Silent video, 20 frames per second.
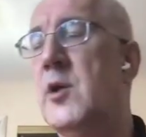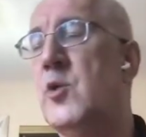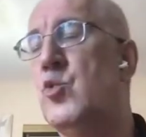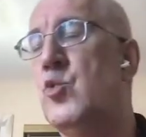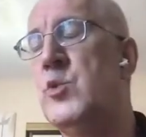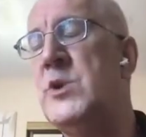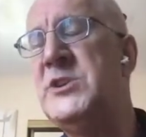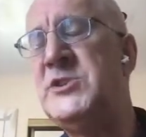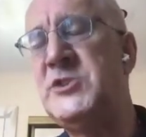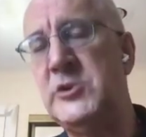
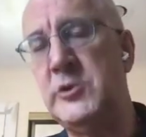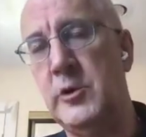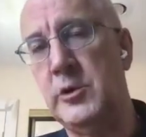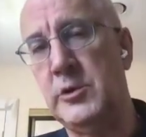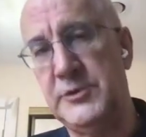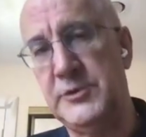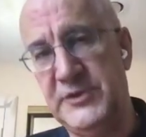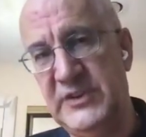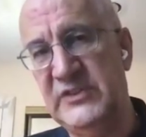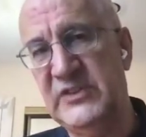
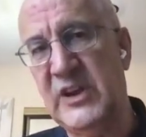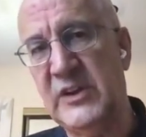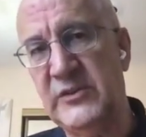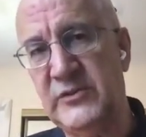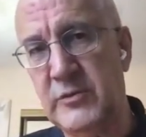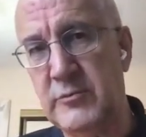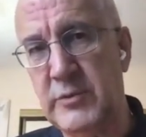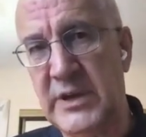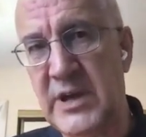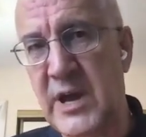regional
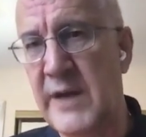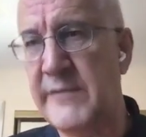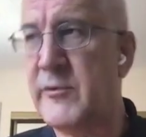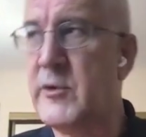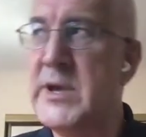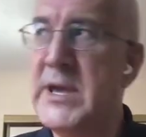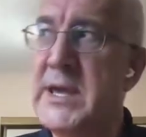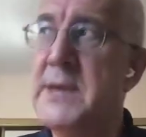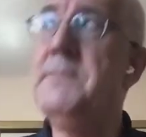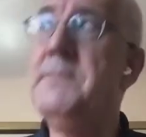disaster
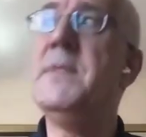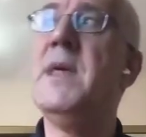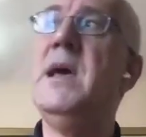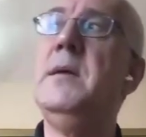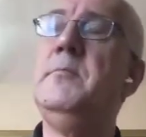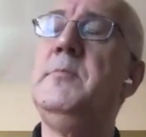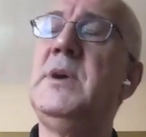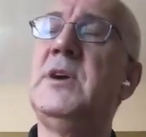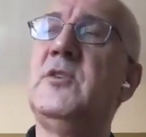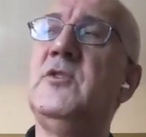recovery
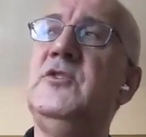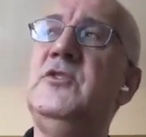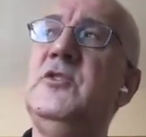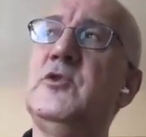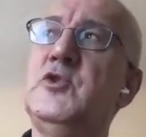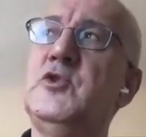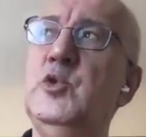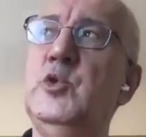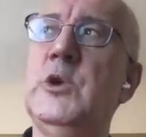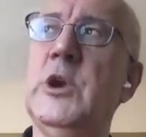because
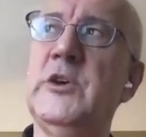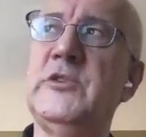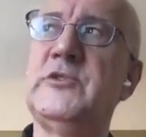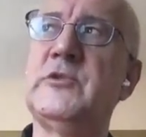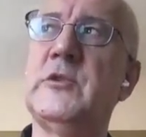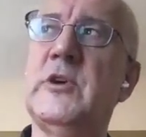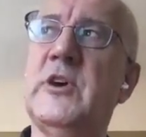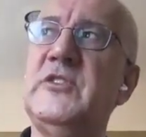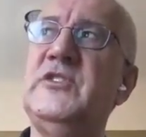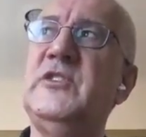your 2
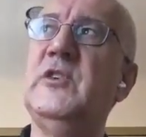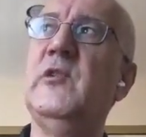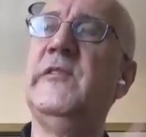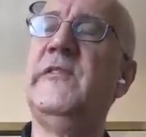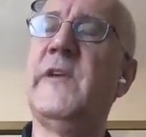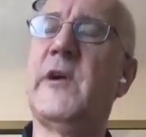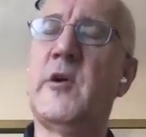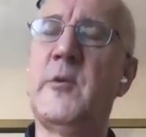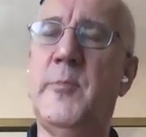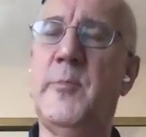clusters are so
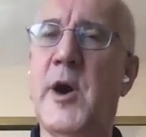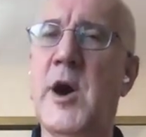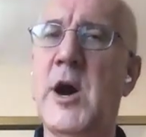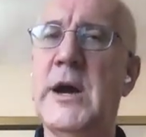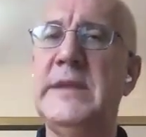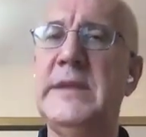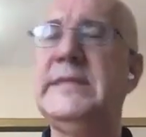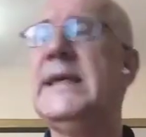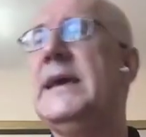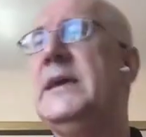far
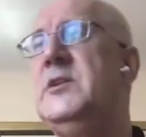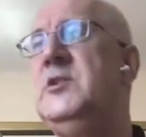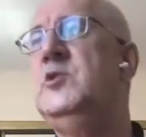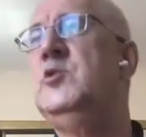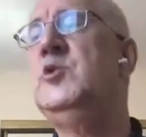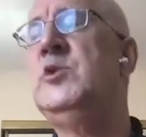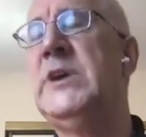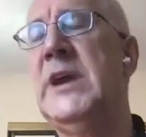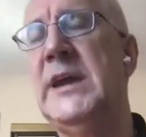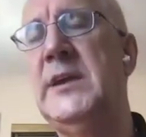apart that
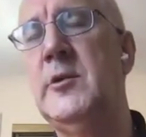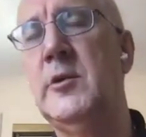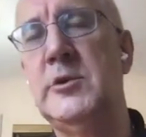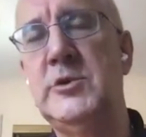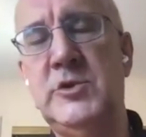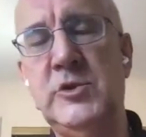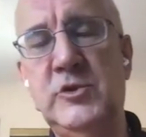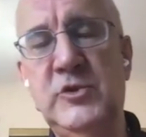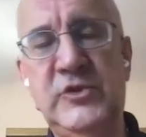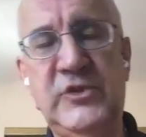you
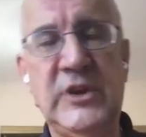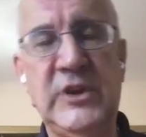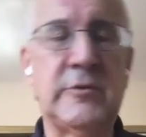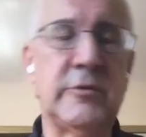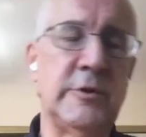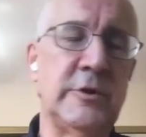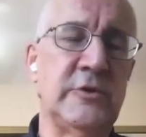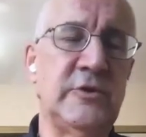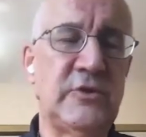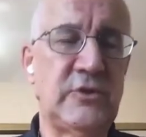cannot do
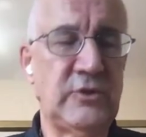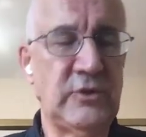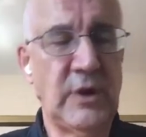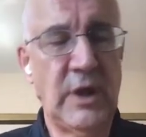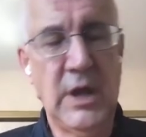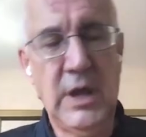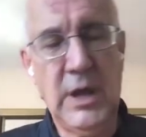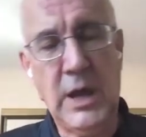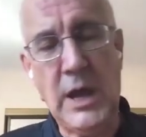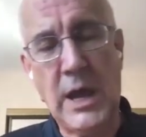synchronous
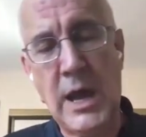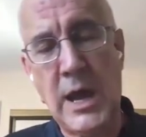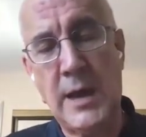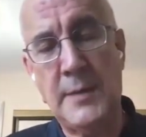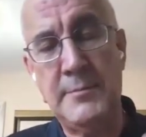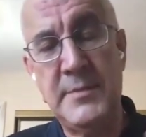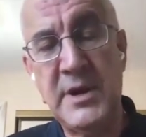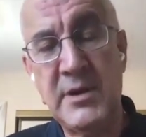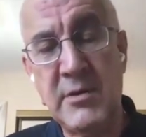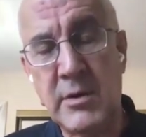
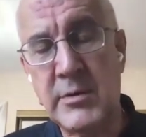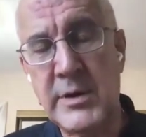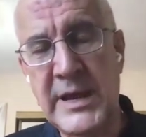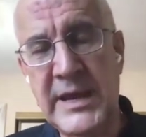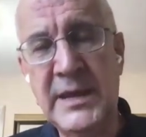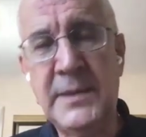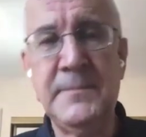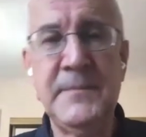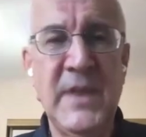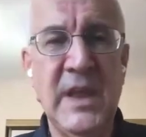
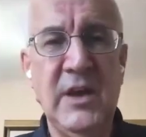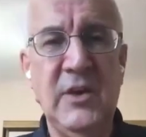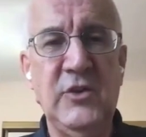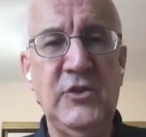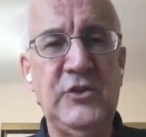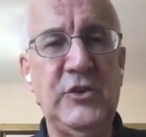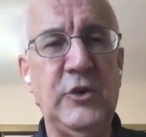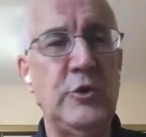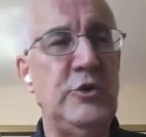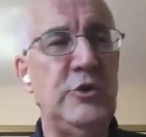mirroring.
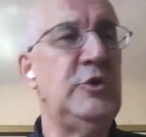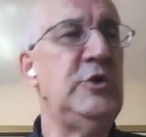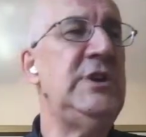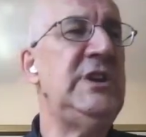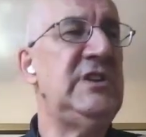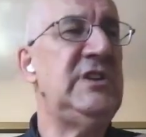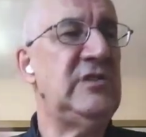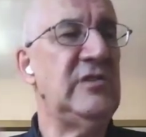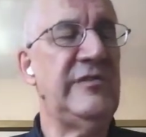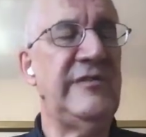So you
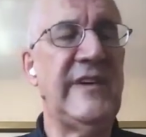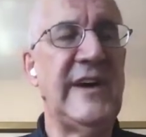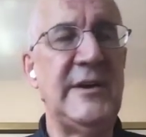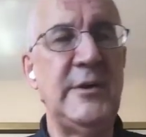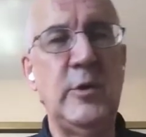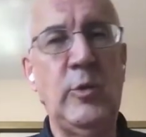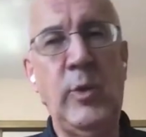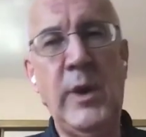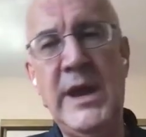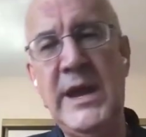need to
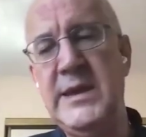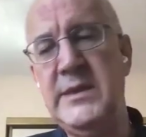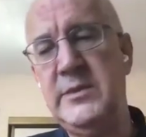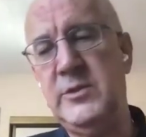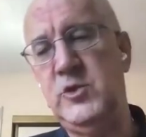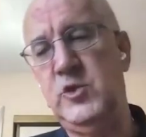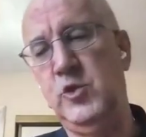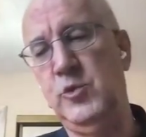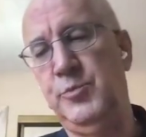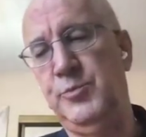find a way
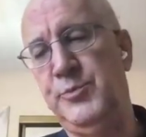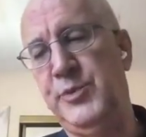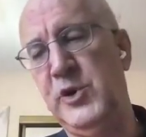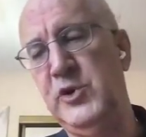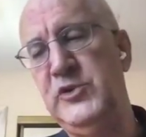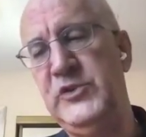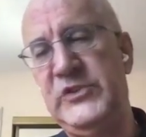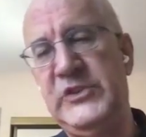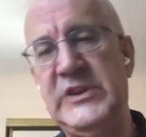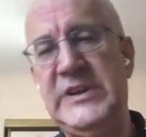to
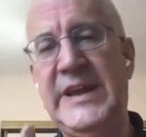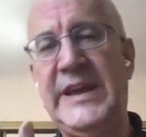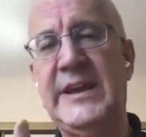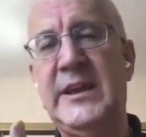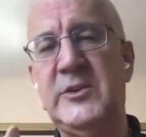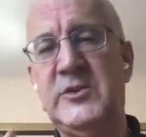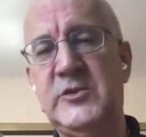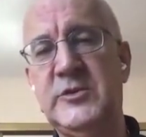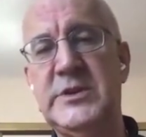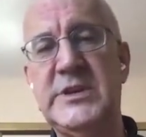push the
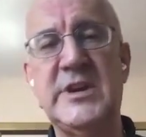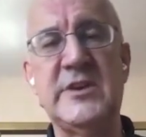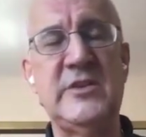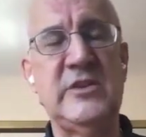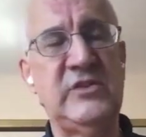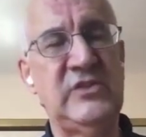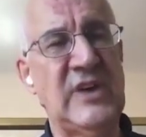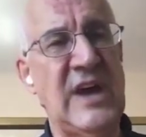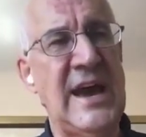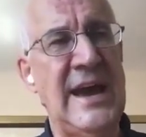data to the
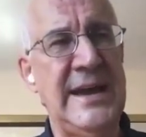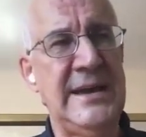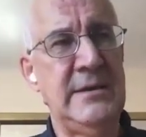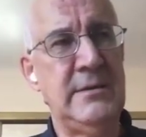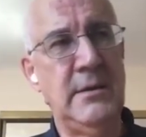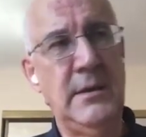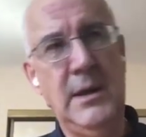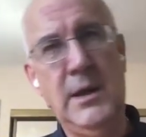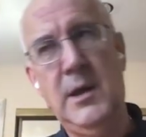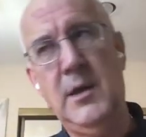other
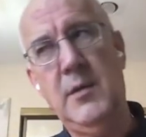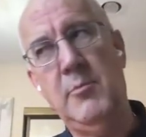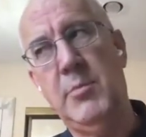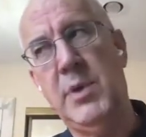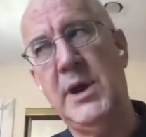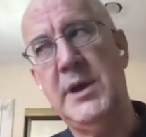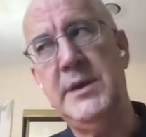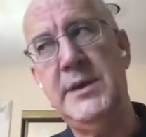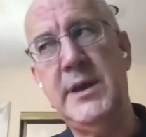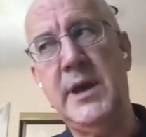side,
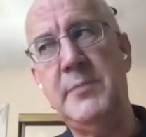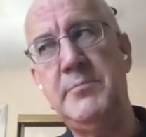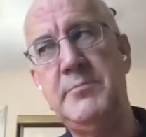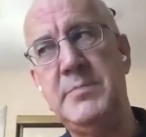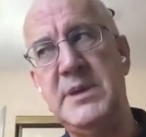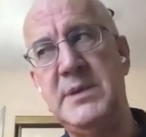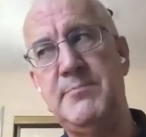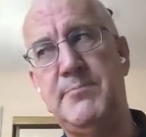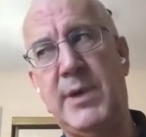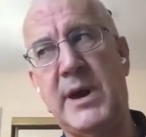but not
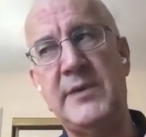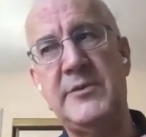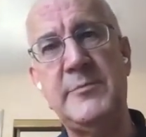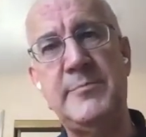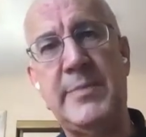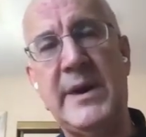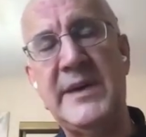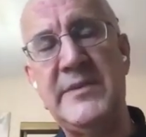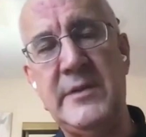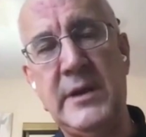be
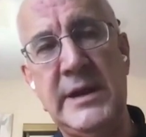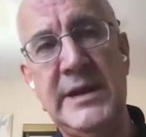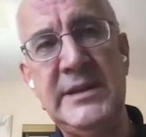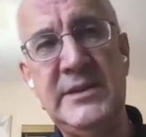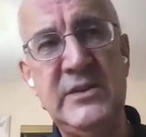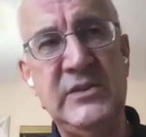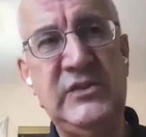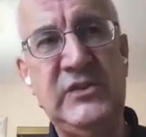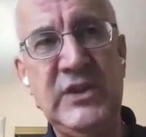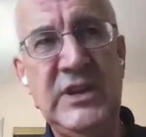bothered by the
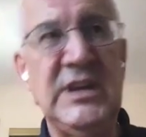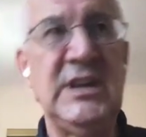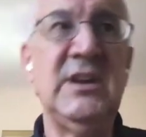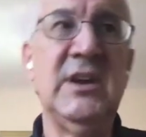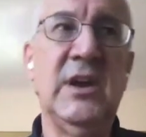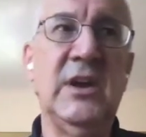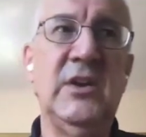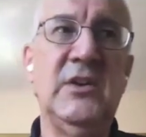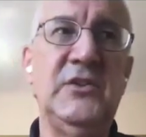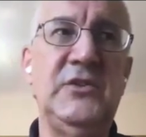
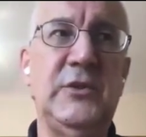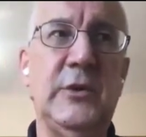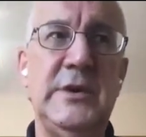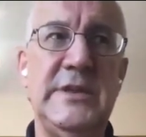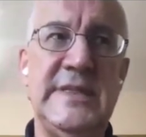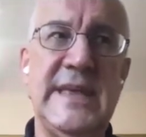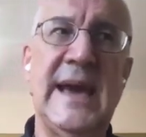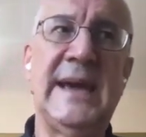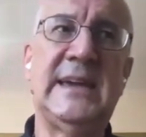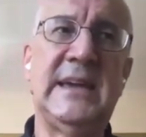latency. So
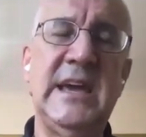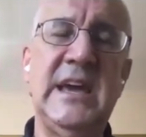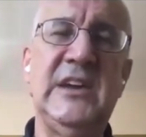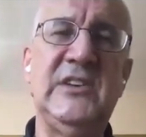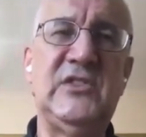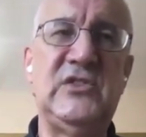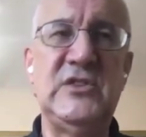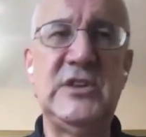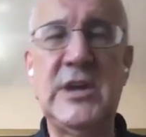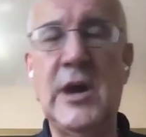in that
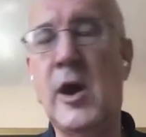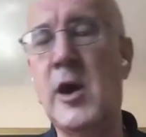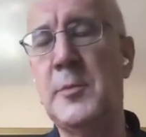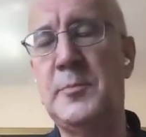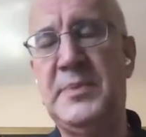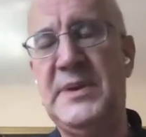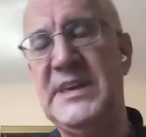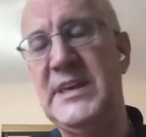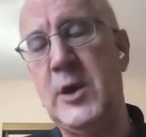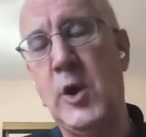case, the
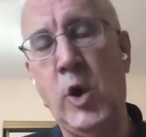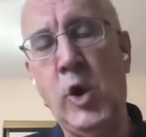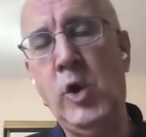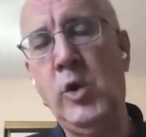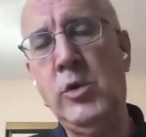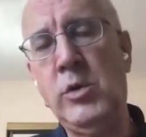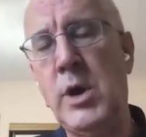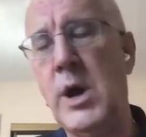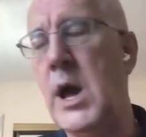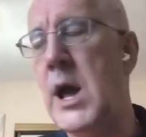
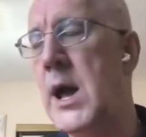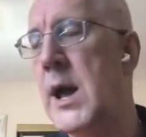RPO,